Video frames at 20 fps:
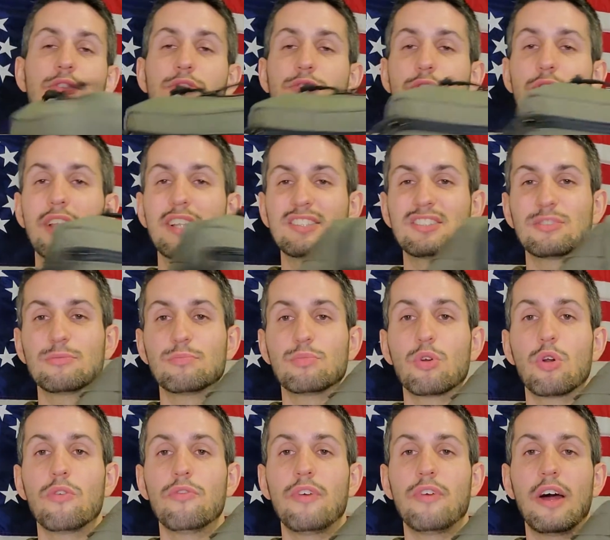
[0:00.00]
So that's the
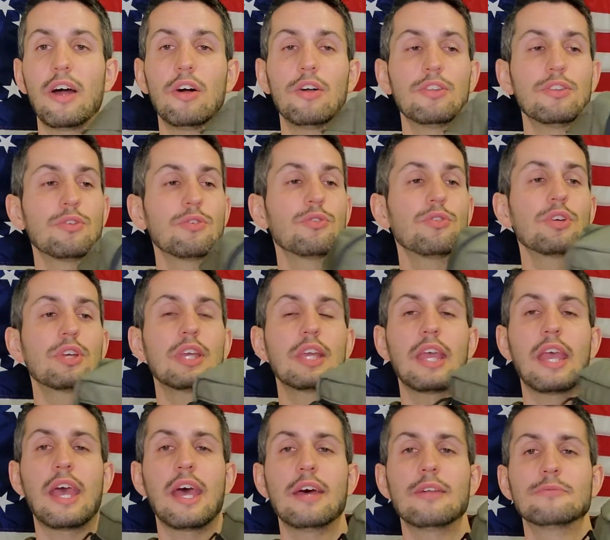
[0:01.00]
profile you're
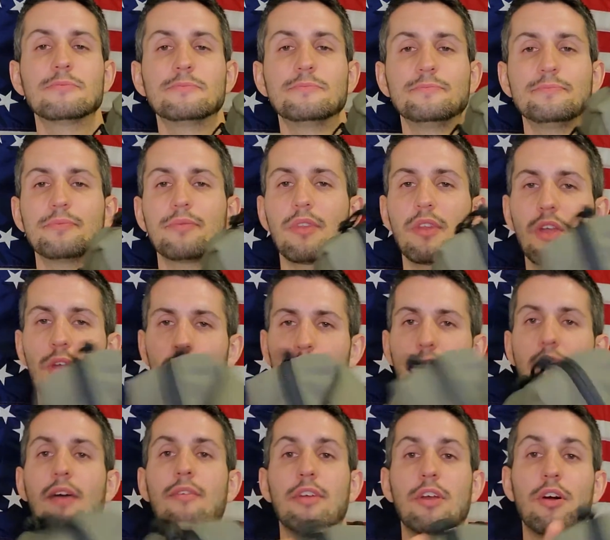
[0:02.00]
looking at when
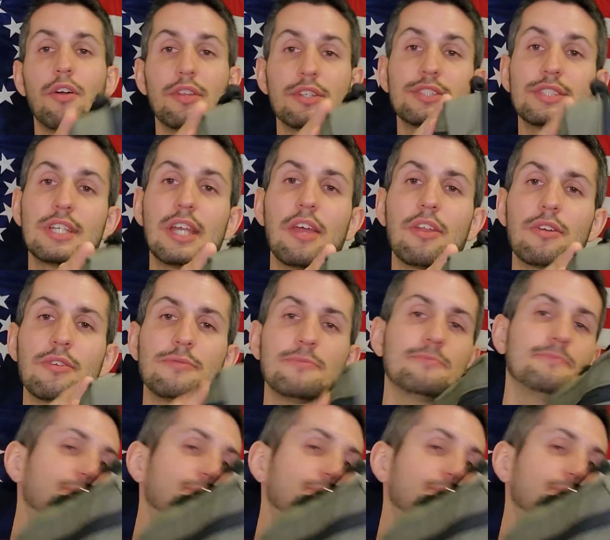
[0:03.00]
having all this together.